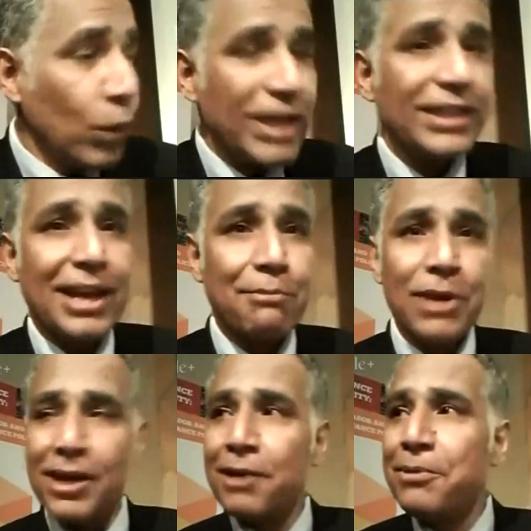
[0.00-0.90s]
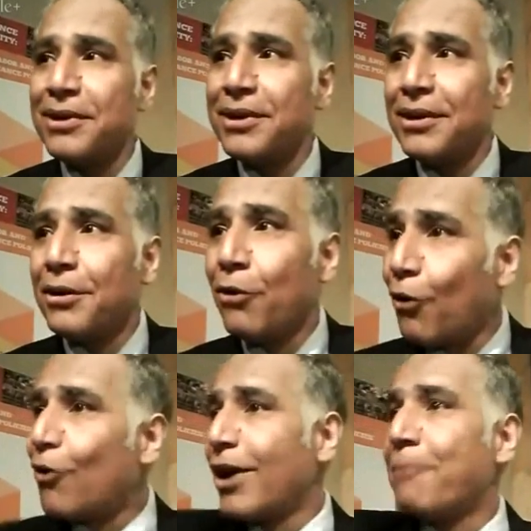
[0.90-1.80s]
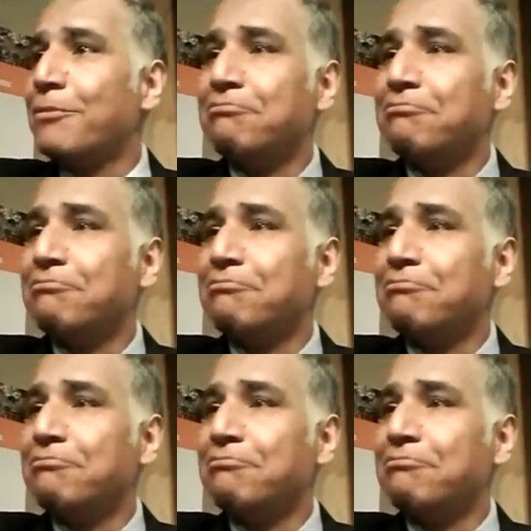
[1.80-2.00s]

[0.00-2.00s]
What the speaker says: doing that blurb, or